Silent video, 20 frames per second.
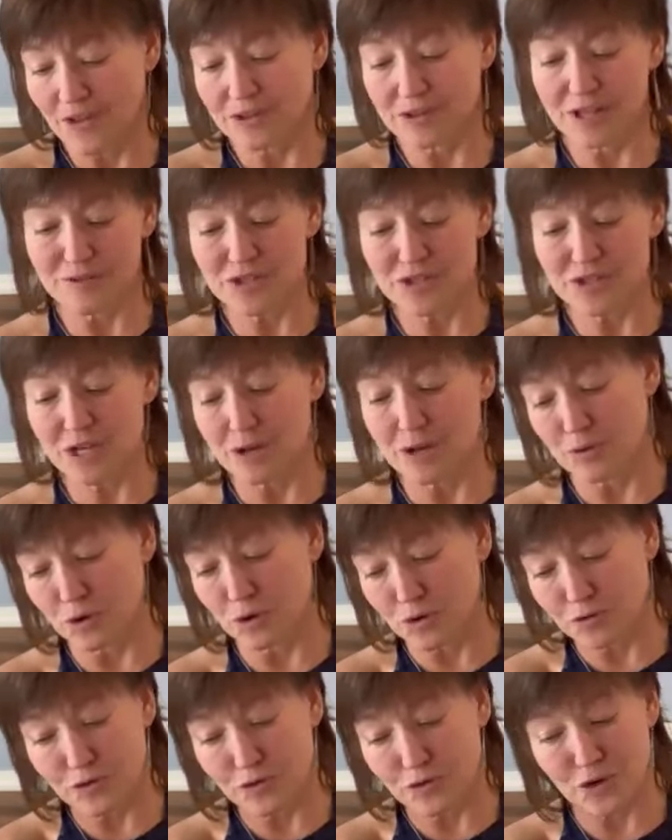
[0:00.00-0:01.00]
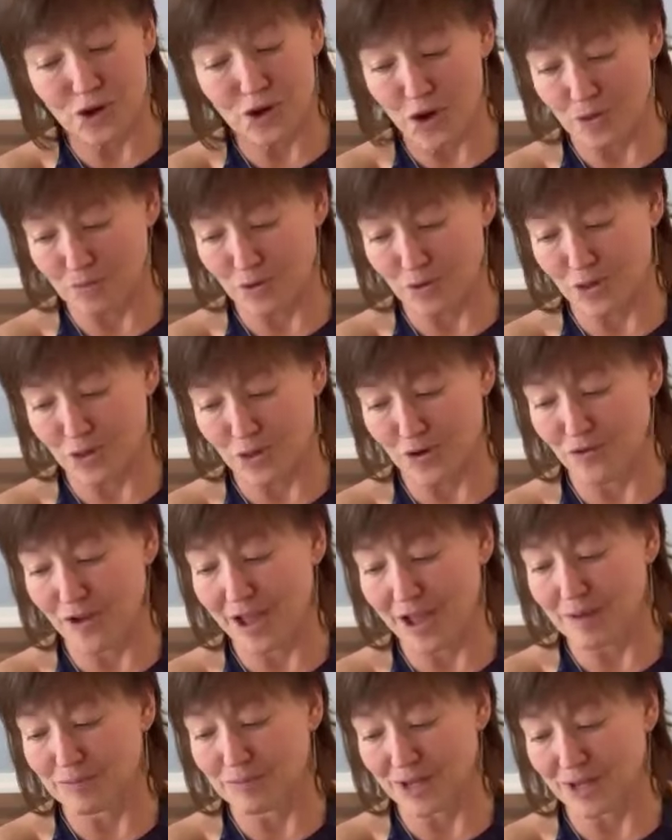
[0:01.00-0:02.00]
lives in a beautiful home with her
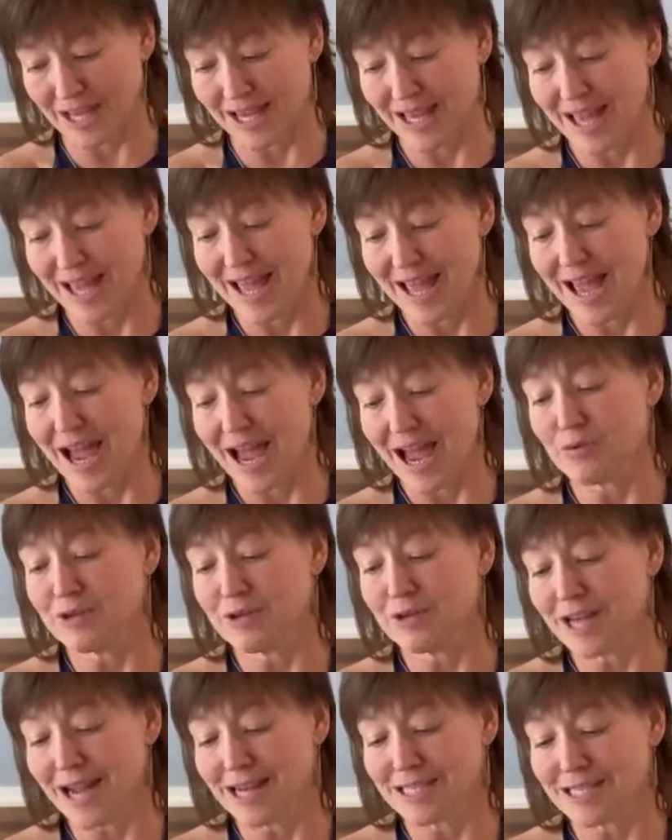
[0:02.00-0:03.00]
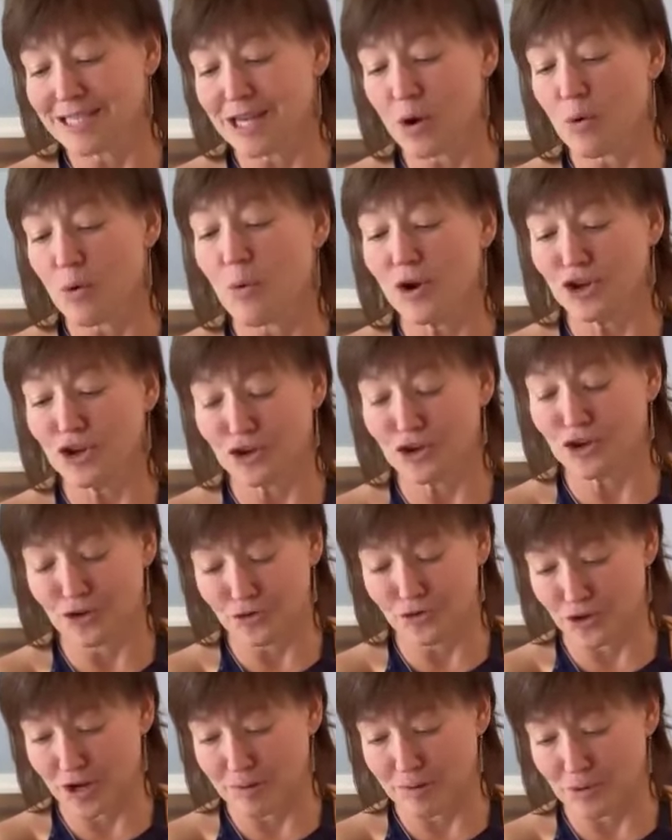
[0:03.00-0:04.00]
family, and resides in a
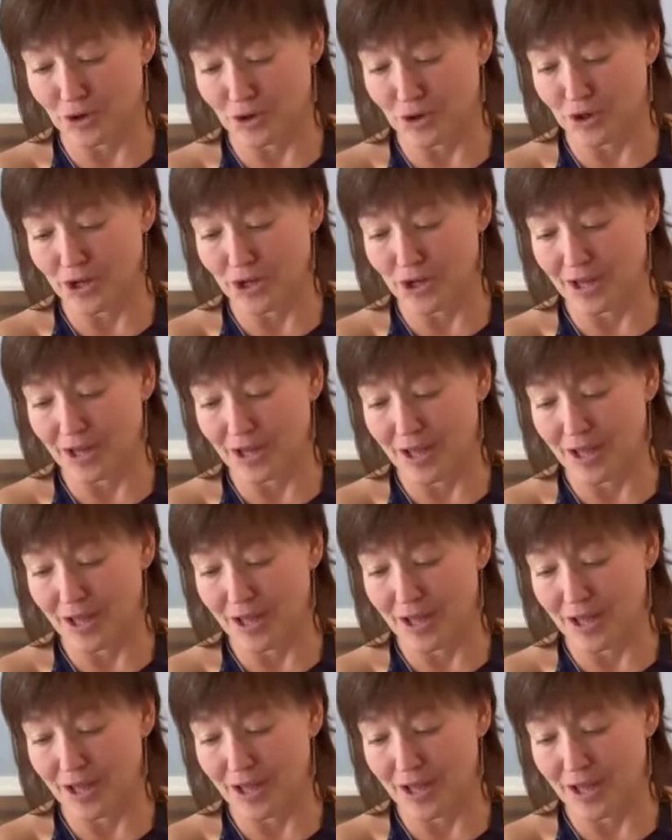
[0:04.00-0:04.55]
wonderful neighborhood.